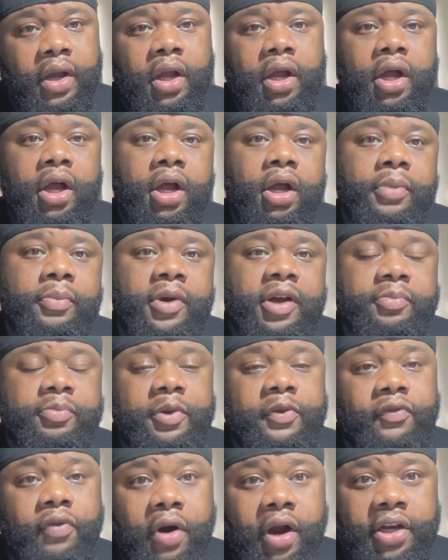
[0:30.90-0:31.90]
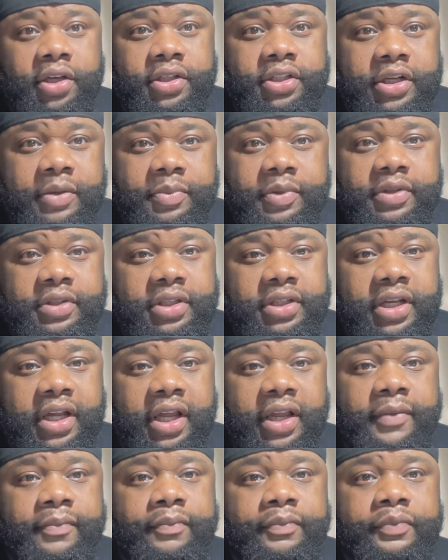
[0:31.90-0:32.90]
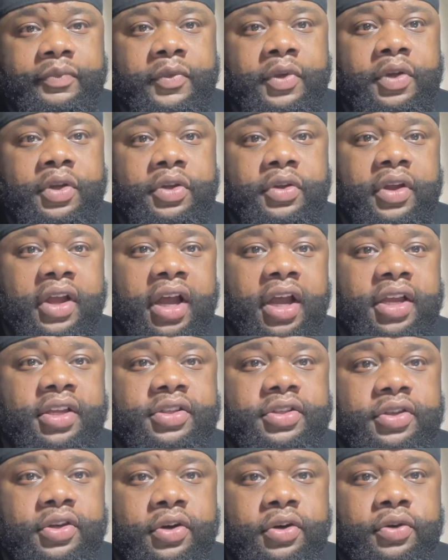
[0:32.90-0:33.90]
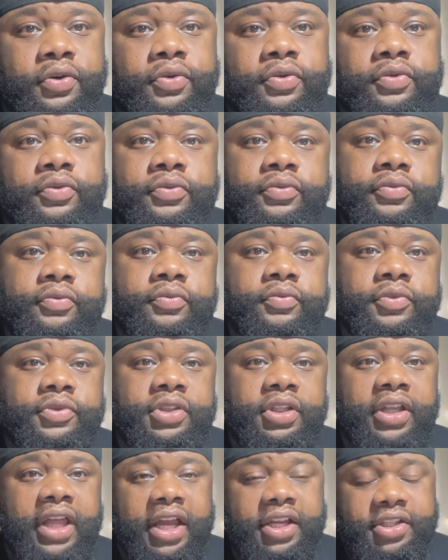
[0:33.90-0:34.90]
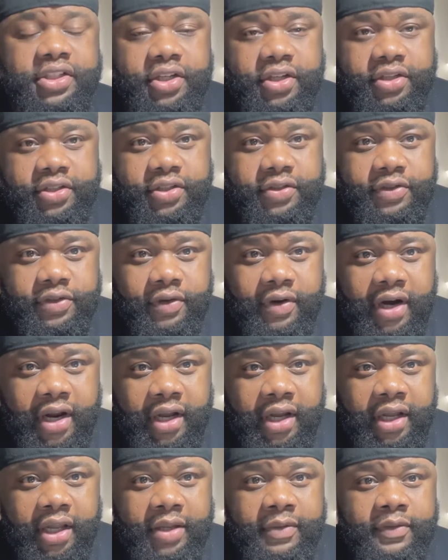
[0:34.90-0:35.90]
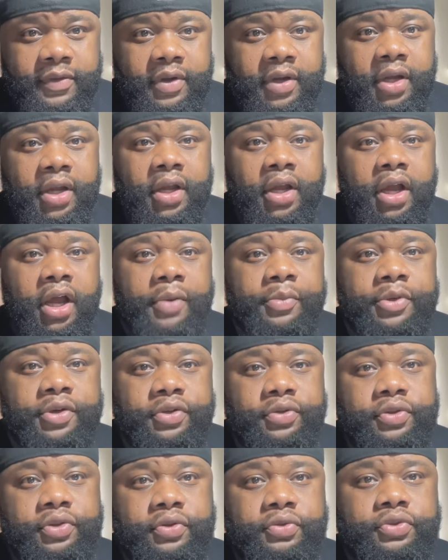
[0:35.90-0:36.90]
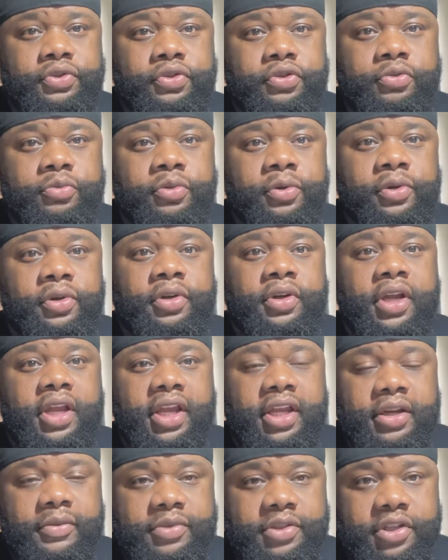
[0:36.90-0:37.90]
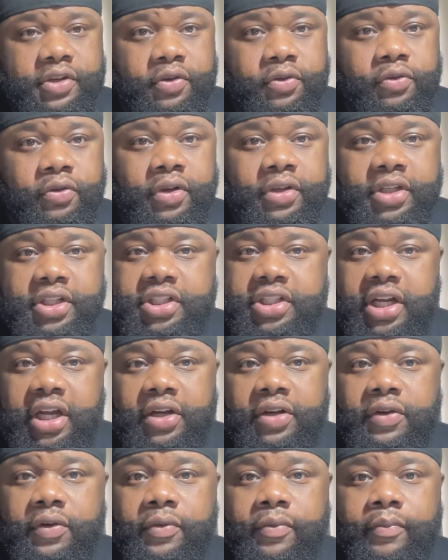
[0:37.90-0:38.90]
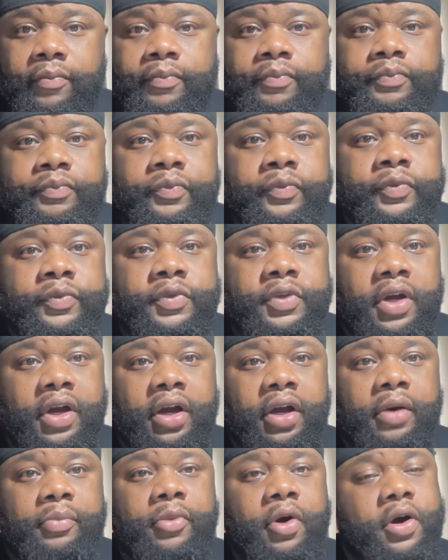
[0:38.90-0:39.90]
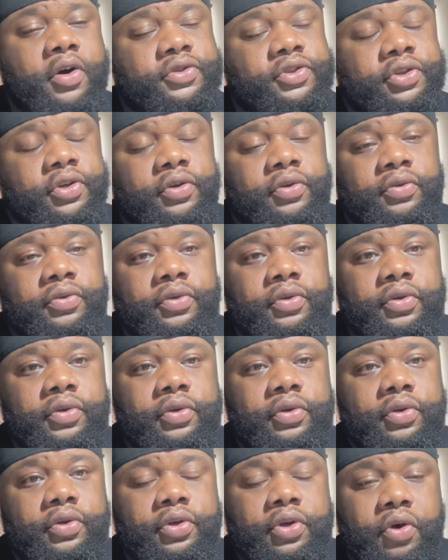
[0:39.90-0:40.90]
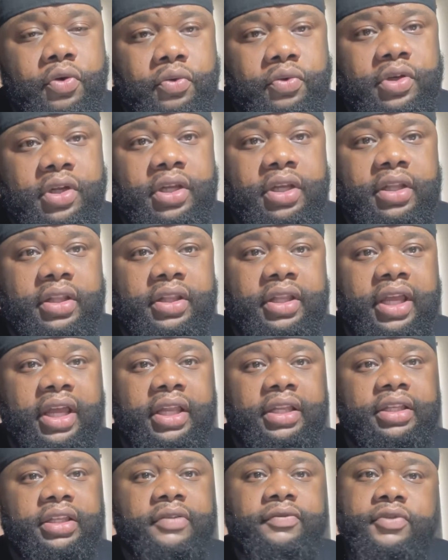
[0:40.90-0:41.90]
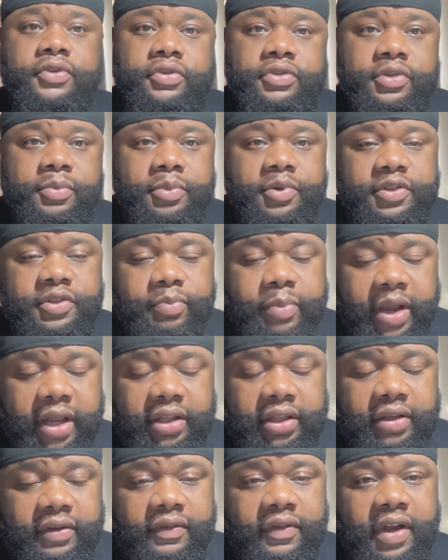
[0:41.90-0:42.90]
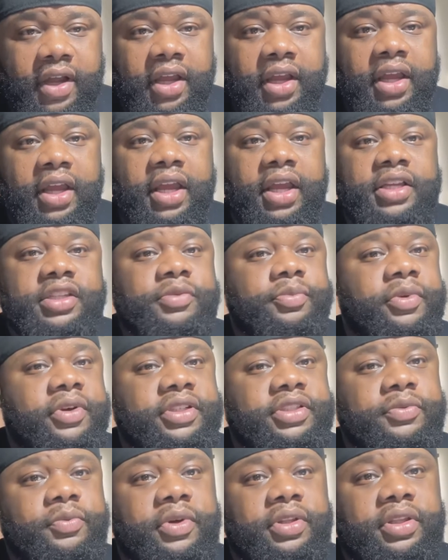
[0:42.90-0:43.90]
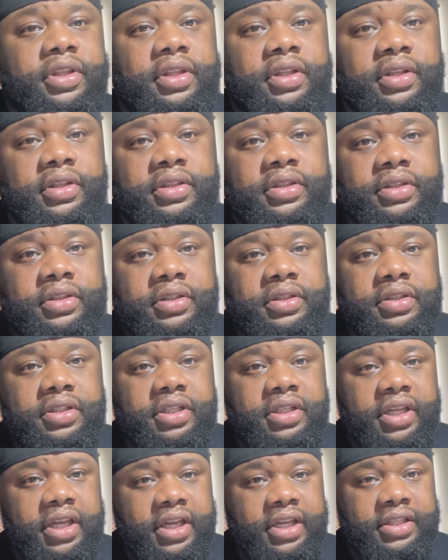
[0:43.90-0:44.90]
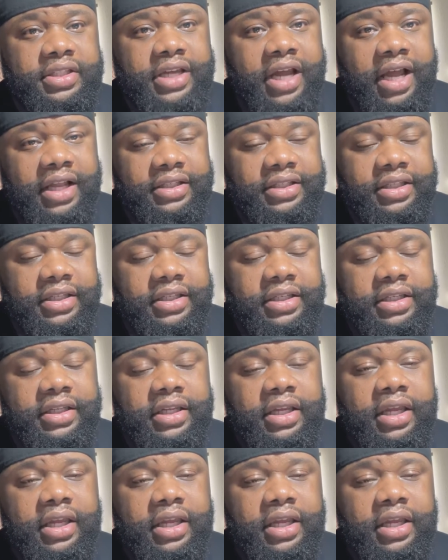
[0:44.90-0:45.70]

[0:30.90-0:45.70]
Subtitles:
But before I jump into that, you guys know to like, share, and subscribe. I'm a new YouTuber, and I'm still growing the channel. Also, note that the views and perspective expressed within today's content